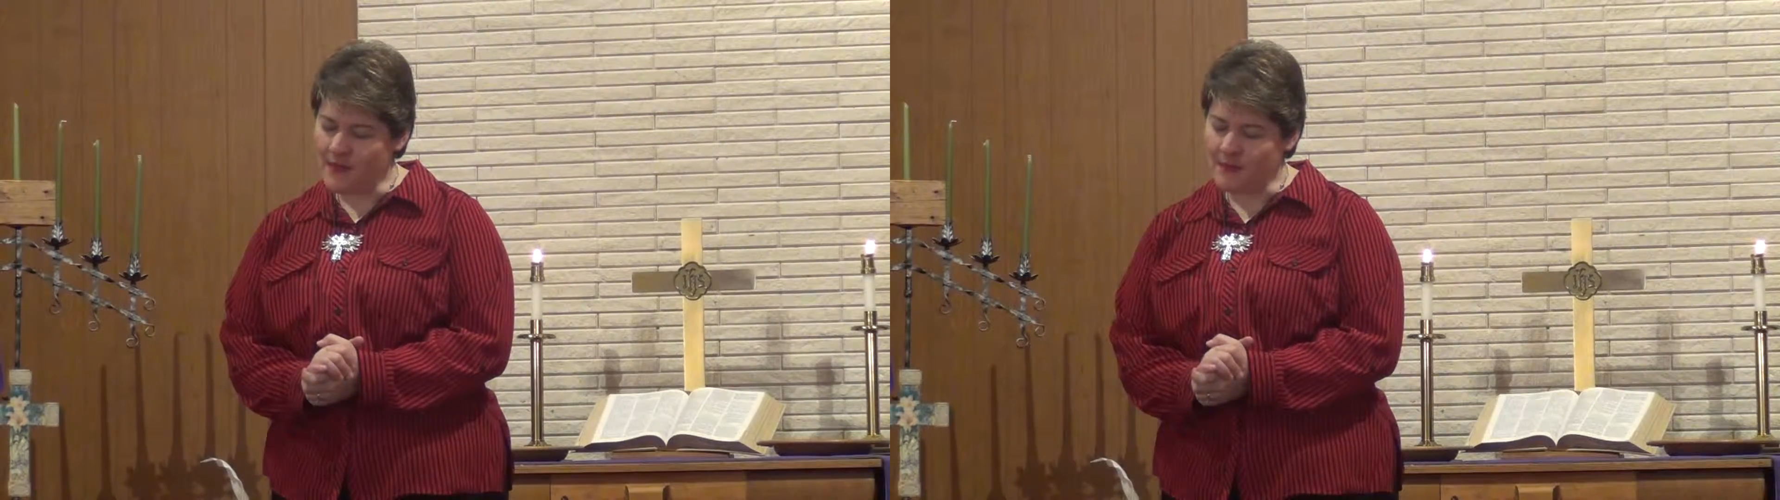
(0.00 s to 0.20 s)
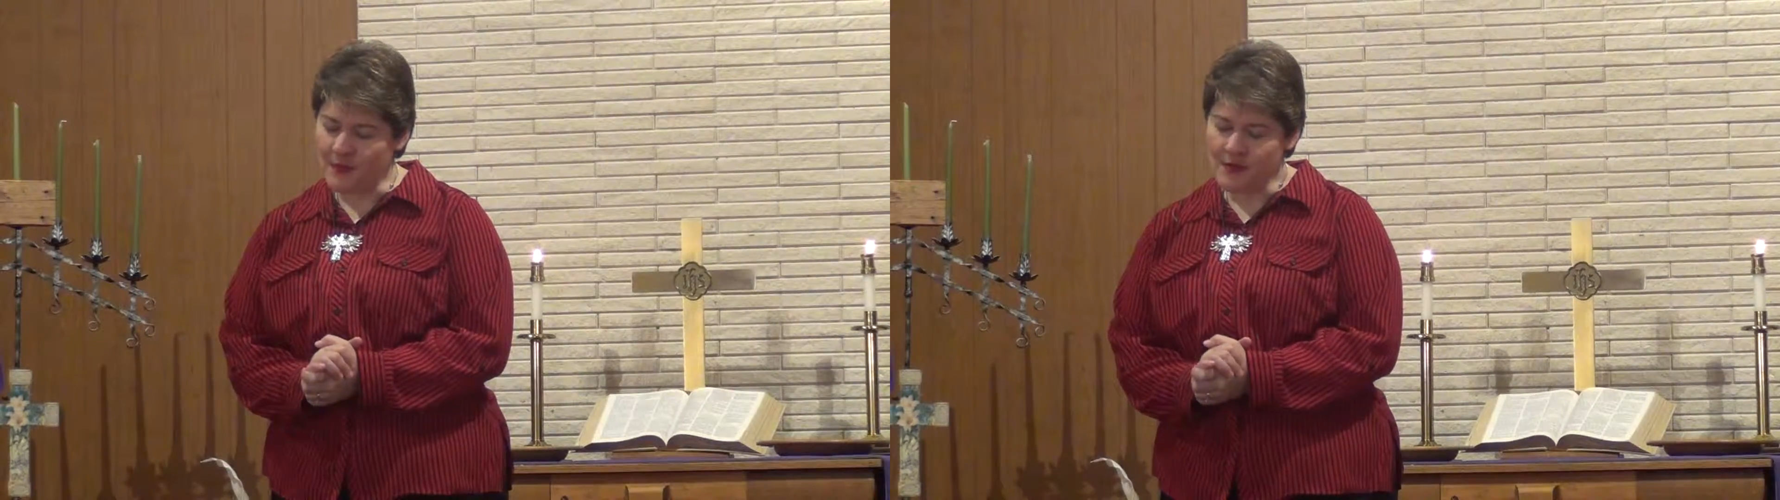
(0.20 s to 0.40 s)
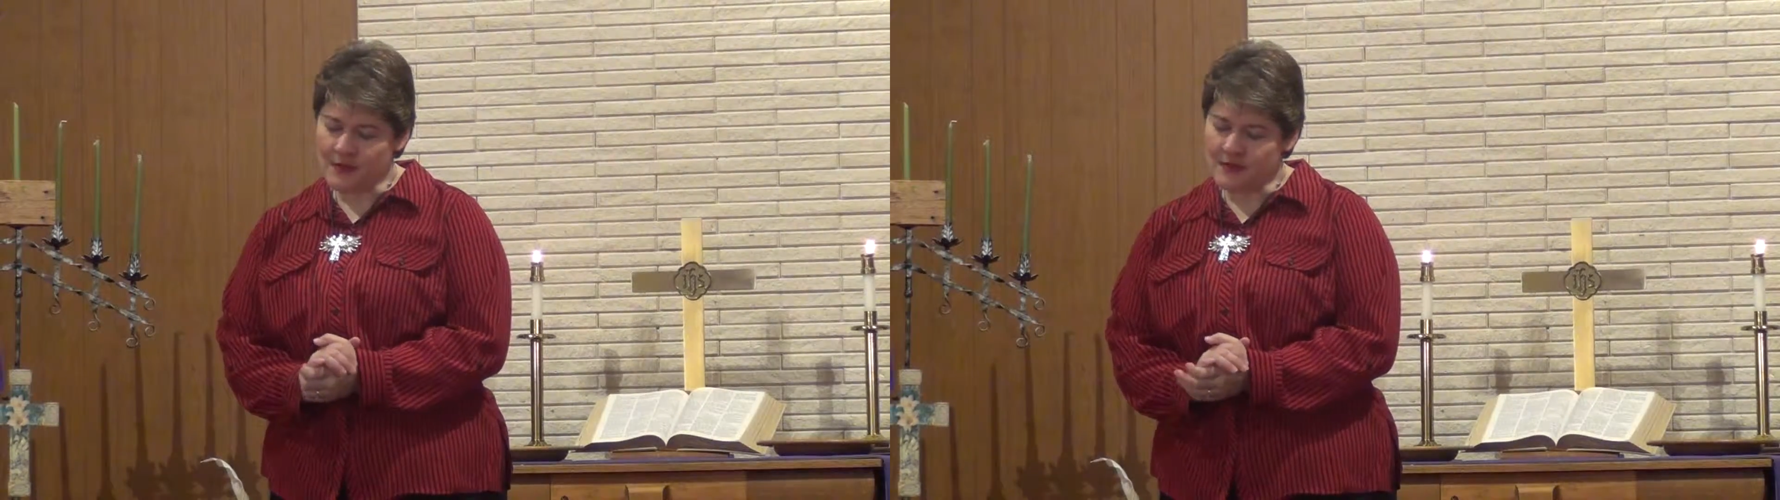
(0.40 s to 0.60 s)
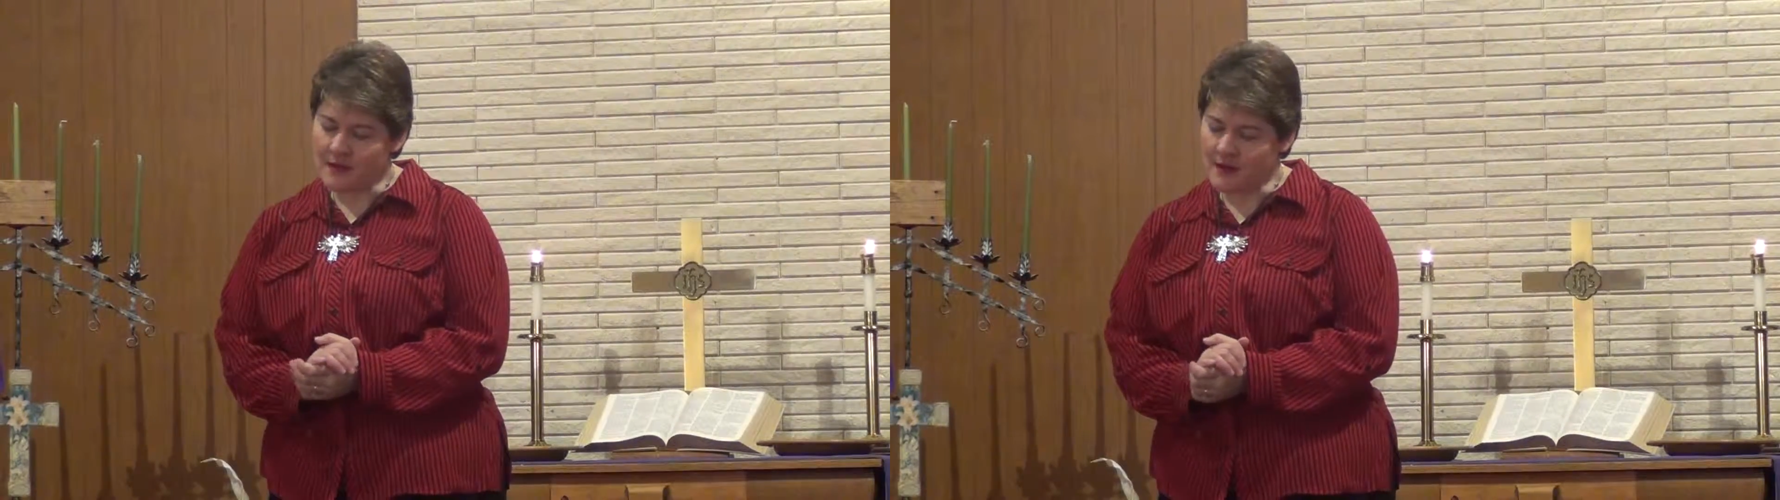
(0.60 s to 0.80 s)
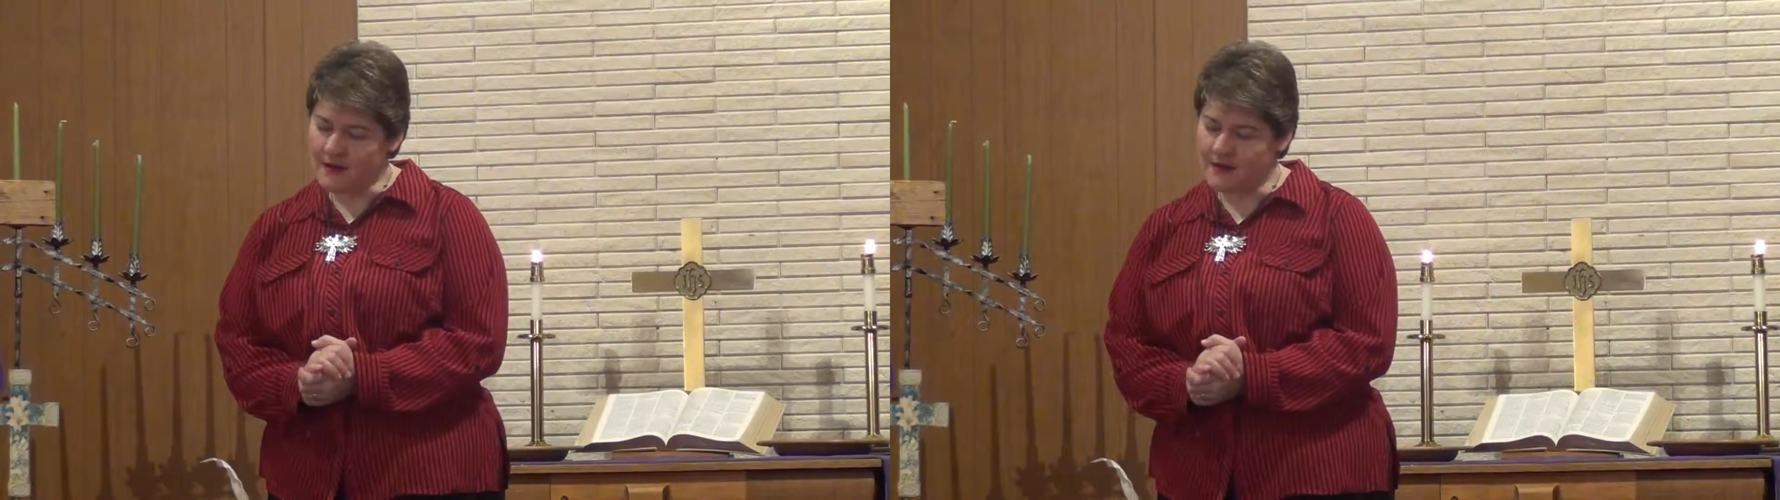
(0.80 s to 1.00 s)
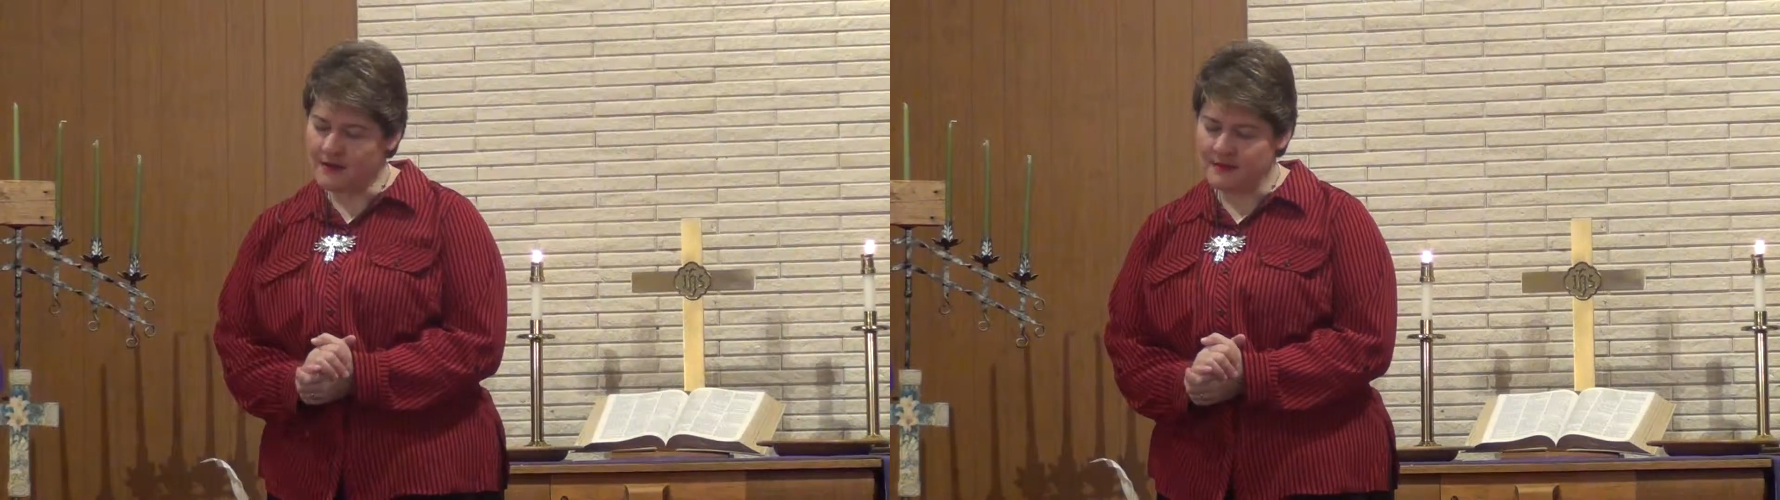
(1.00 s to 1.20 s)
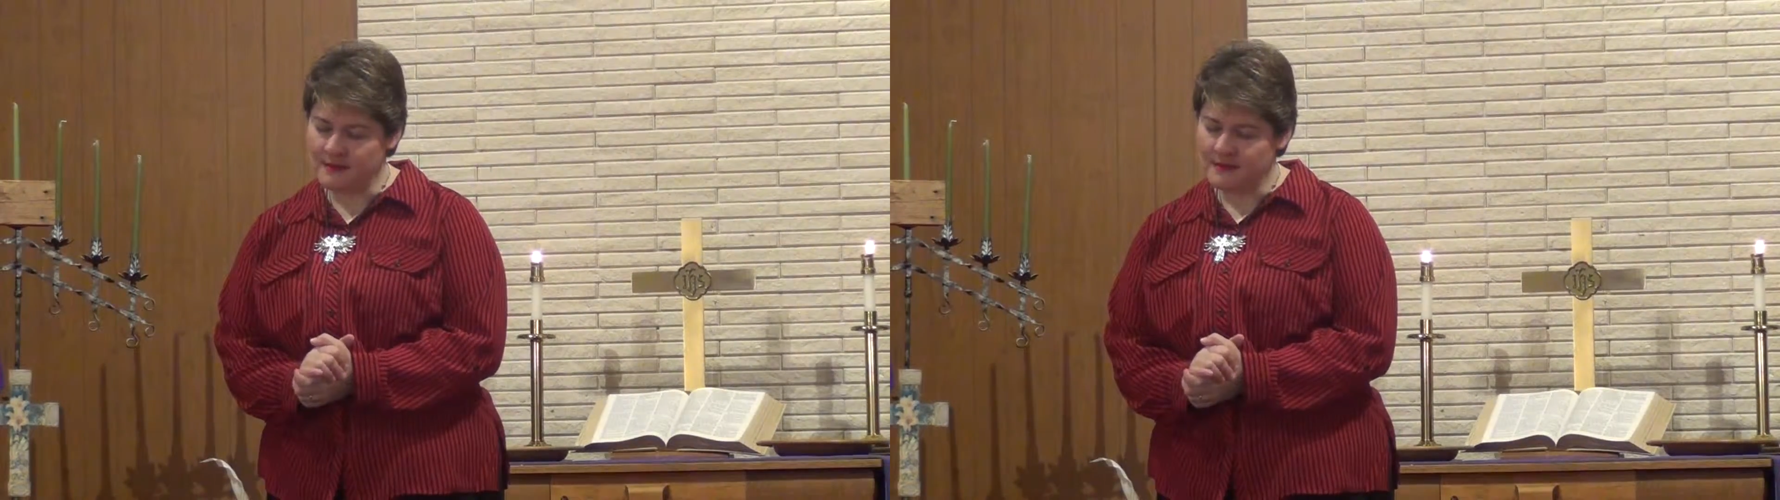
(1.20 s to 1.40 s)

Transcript: the brokenhearted,